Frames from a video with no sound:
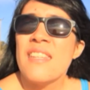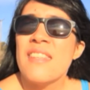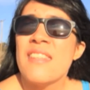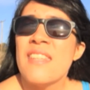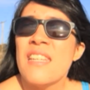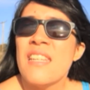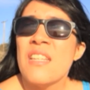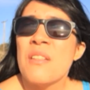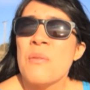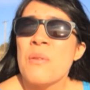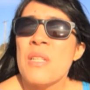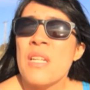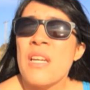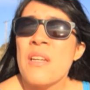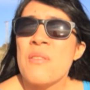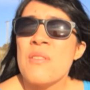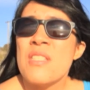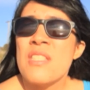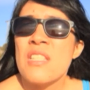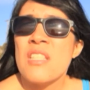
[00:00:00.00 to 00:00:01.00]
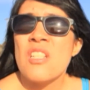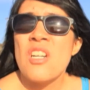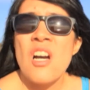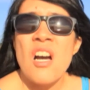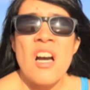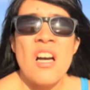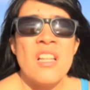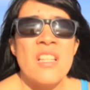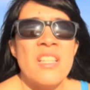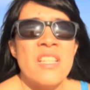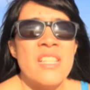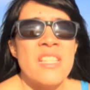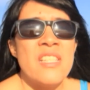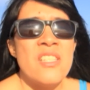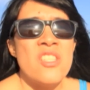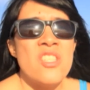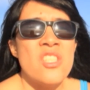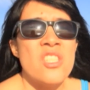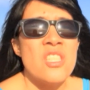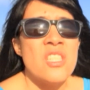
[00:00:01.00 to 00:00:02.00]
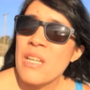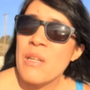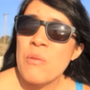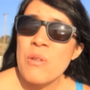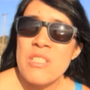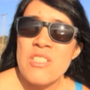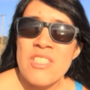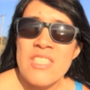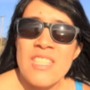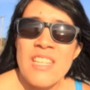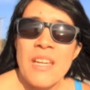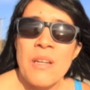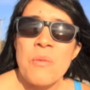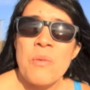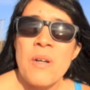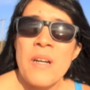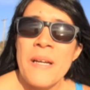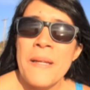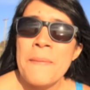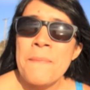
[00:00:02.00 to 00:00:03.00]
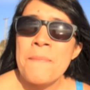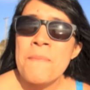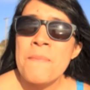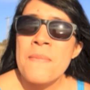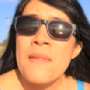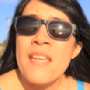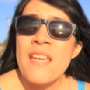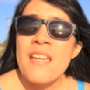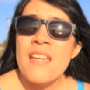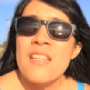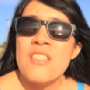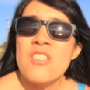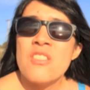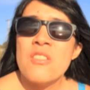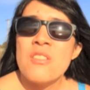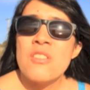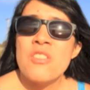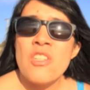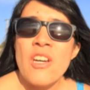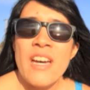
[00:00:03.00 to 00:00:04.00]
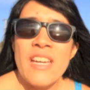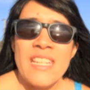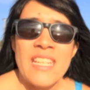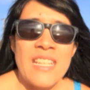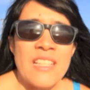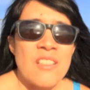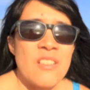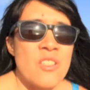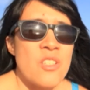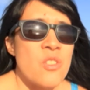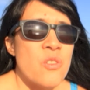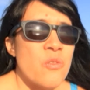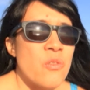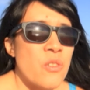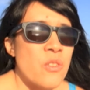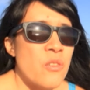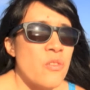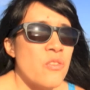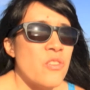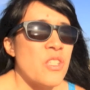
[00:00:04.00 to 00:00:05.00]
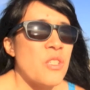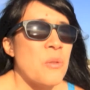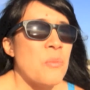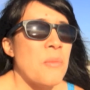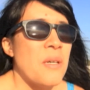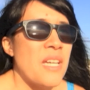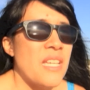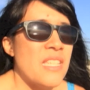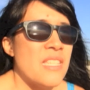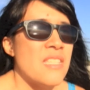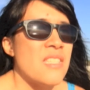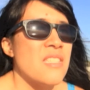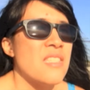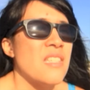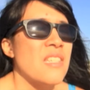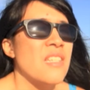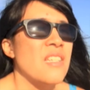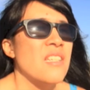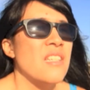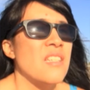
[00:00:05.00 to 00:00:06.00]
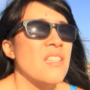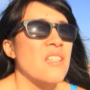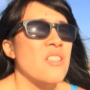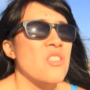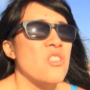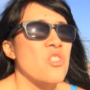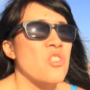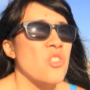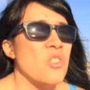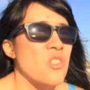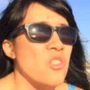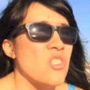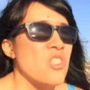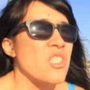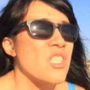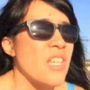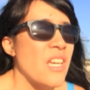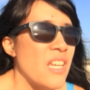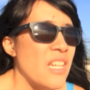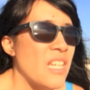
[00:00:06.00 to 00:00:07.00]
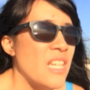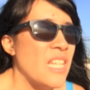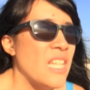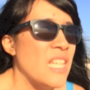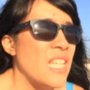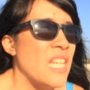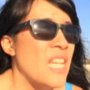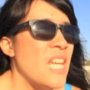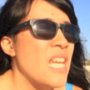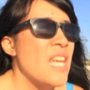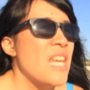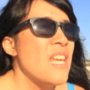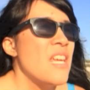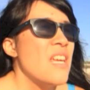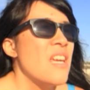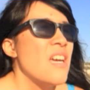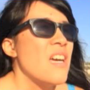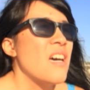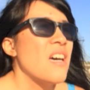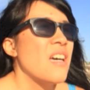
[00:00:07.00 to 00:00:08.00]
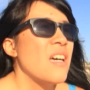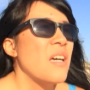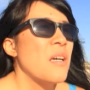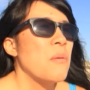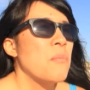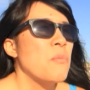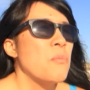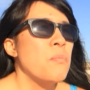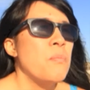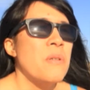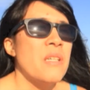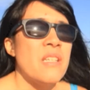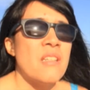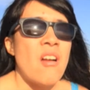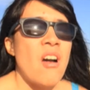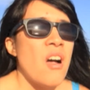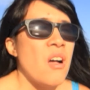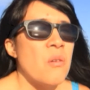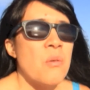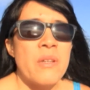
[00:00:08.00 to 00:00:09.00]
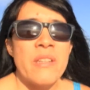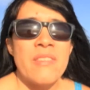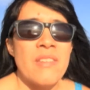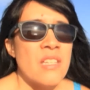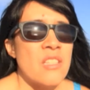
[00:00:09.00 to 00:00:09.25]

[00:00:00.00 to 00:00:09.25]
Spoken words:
Then when I was in college, I went to Taiwan, taught English for a few months in a church setting, but all with